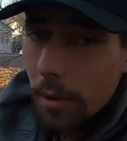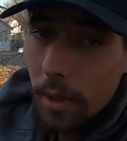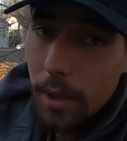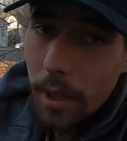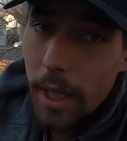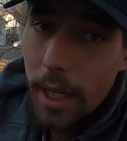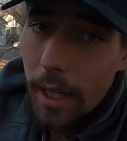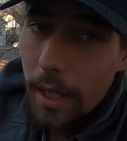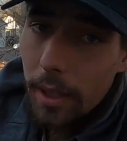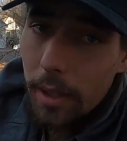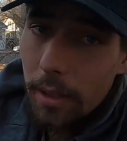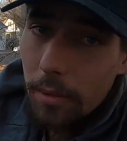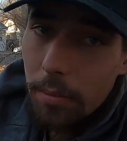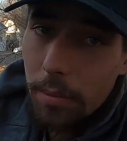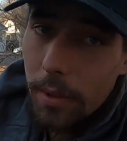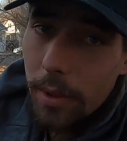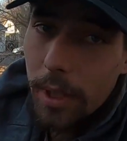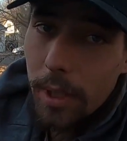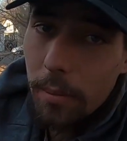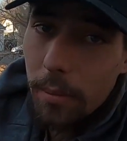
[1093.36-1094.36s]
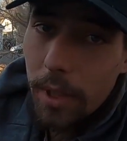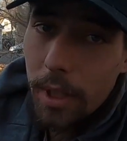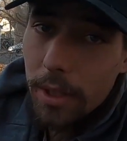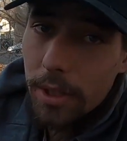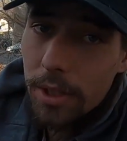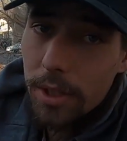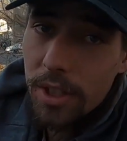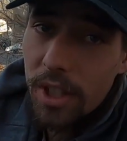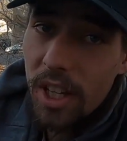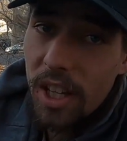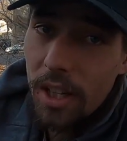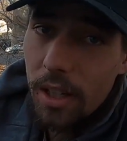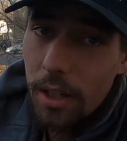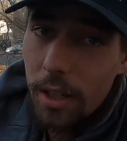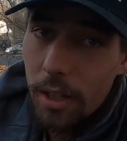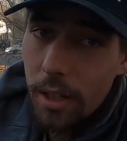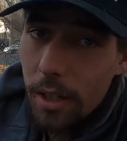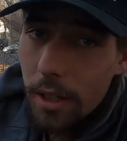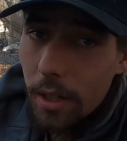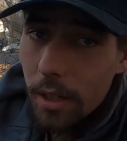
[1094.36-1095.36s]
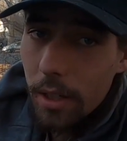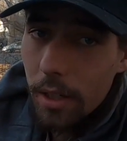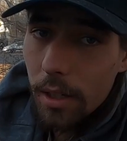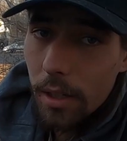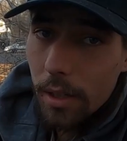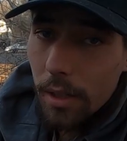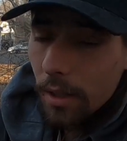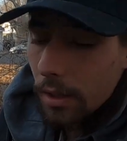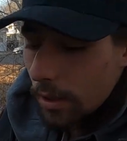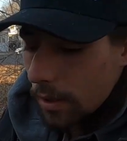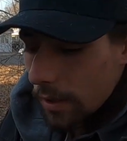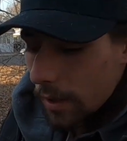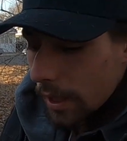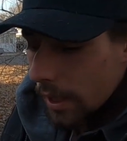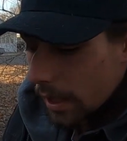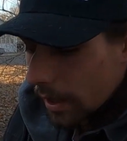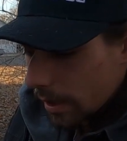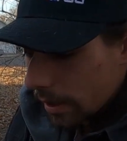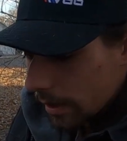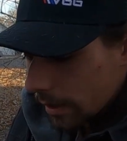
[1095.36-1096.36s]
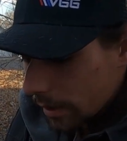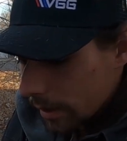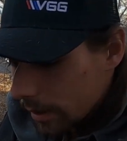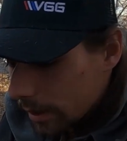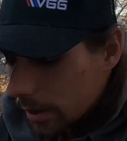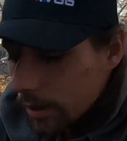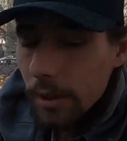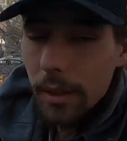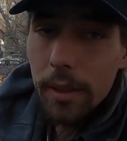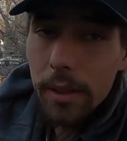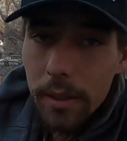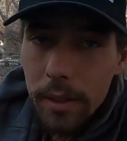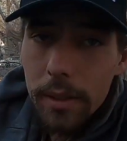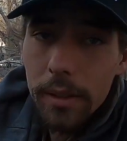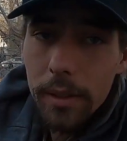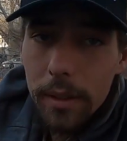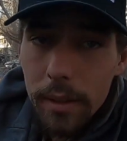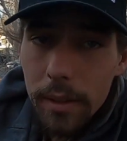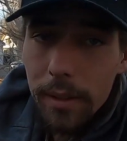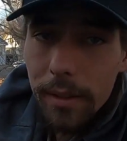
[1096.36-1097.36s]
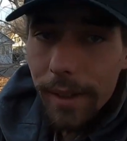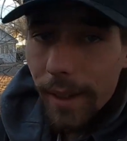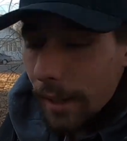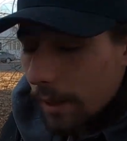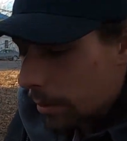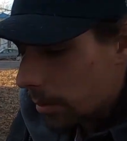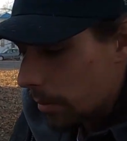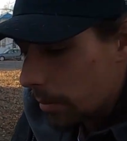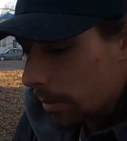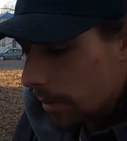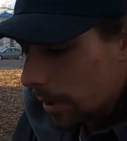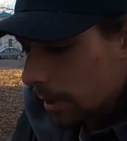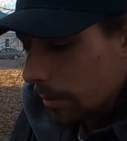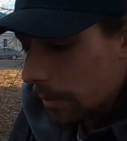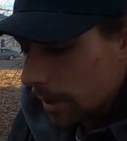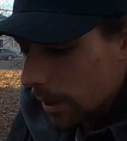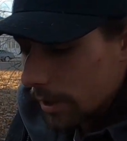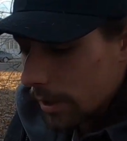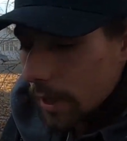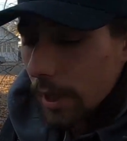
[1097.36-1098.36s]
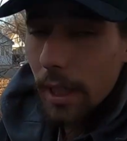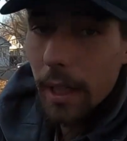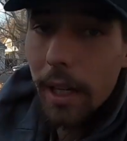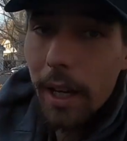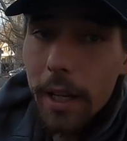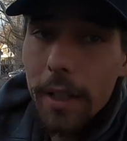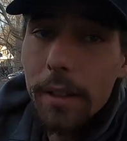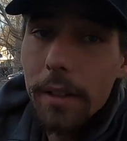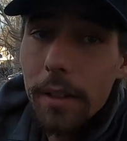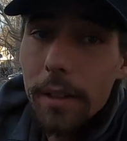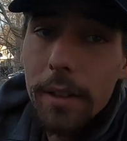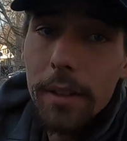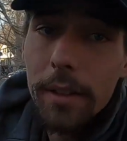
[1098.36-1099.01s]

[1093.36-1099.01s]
we're like pretty much done. Okay? Yeah, we're pretty much like done.